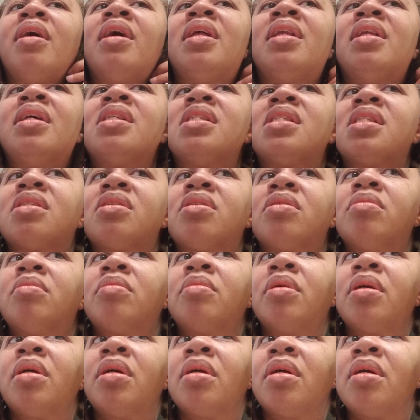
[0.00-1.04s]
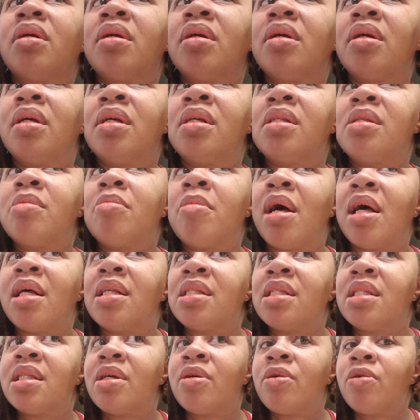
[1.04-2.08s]
And it's my
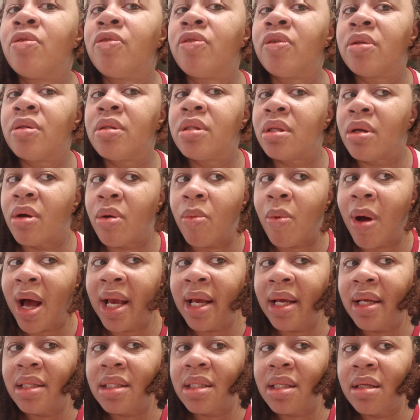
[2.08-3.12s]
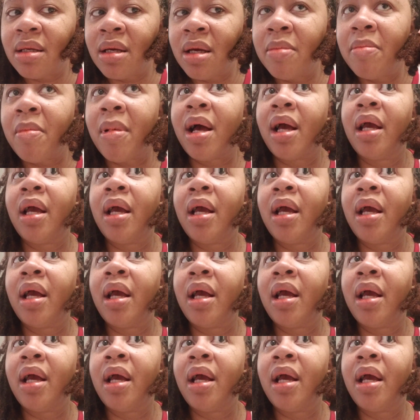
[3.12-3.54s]
silvers or whites in my